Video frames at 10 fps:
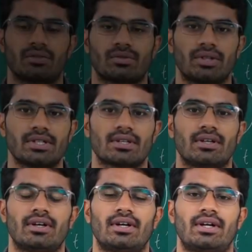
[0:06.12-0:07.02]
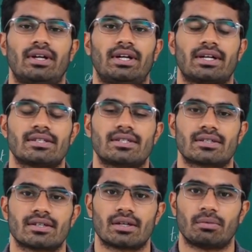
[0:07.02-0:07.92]
students, let us
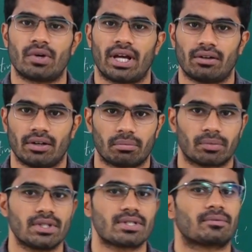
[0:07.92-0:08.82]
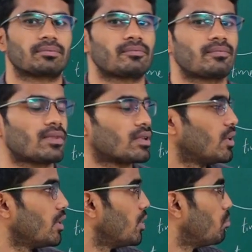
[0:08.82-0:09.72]
discuss about angular impulse.
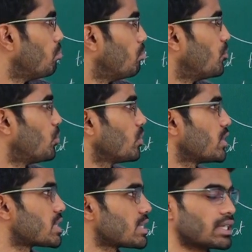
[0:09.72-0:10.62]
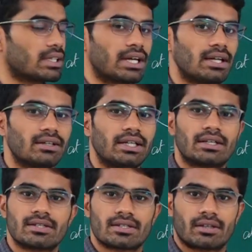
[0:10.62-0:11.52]
Before discussing that,
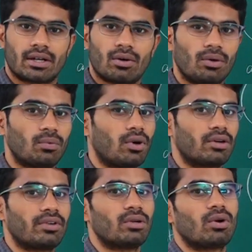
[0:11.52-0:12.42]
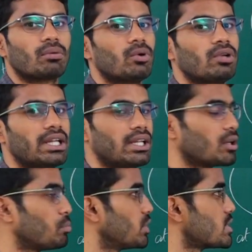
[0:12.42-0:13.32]
let us recall what we know about linear
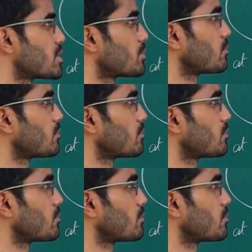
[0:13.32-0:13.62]
impulse.